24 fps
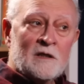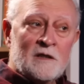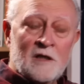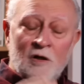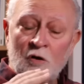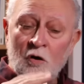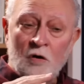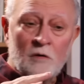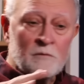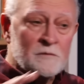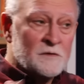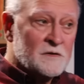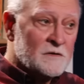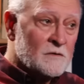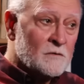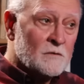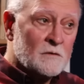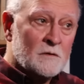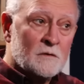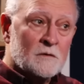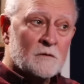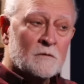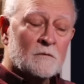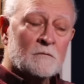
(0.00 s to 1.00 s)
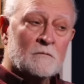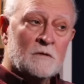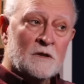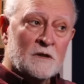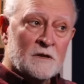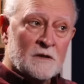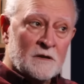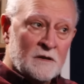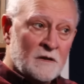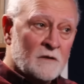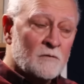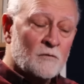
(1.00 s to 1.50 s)
their homes
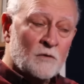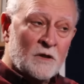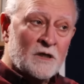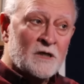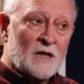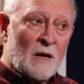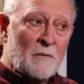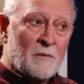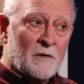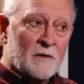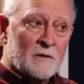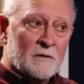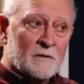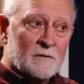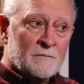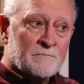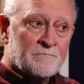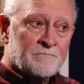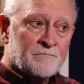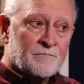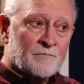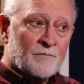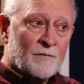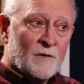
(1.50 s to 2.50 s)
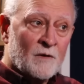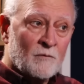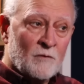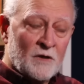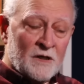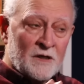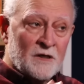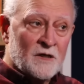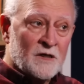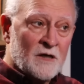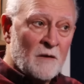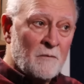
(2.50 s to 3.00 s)
were rubble,
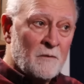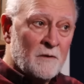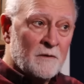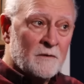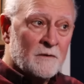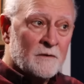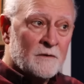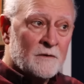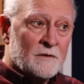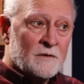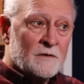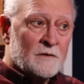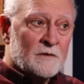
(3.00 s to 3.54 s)
were in rubble,